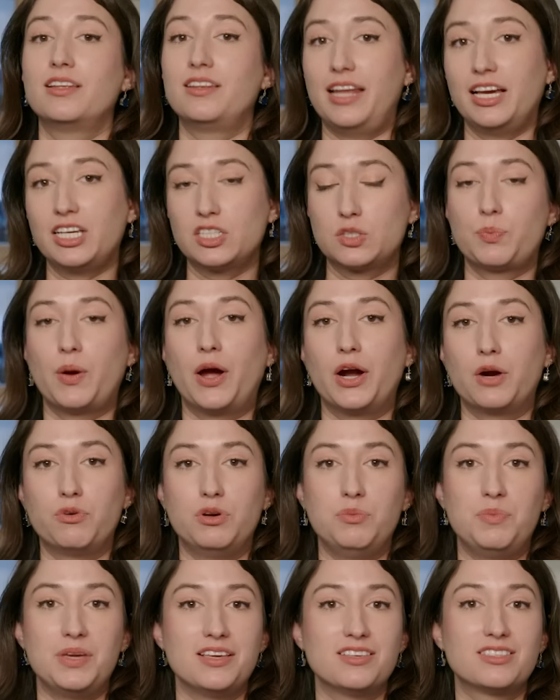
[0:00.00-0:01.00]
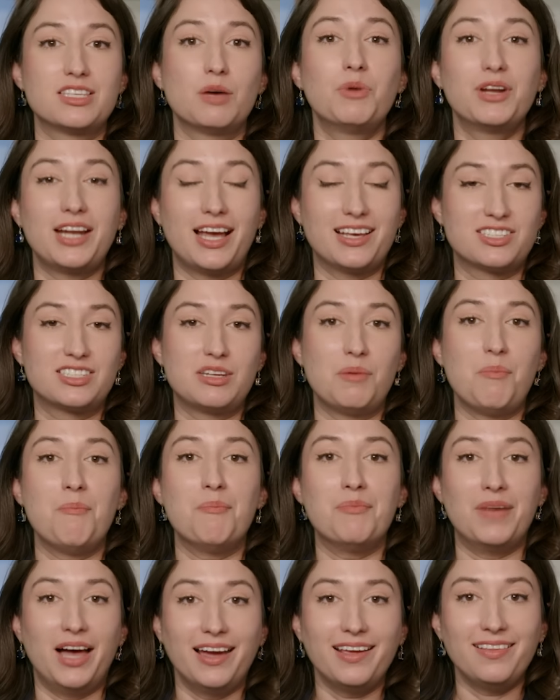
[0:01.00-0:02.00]
The next part would be someone has to
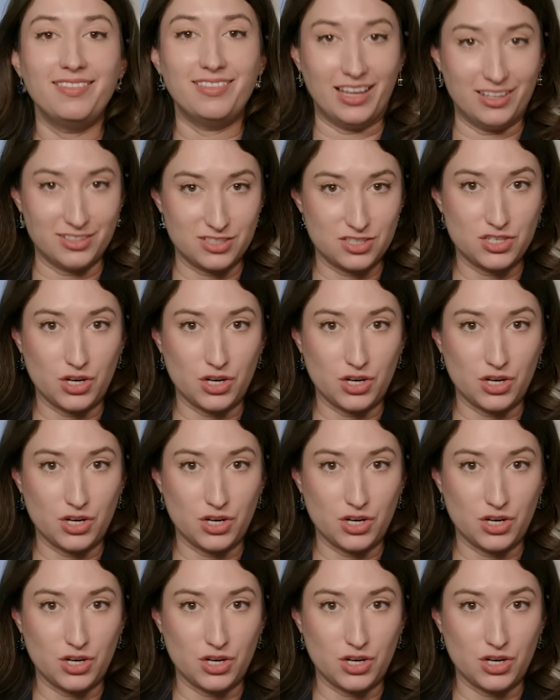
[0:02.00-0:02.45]
mine that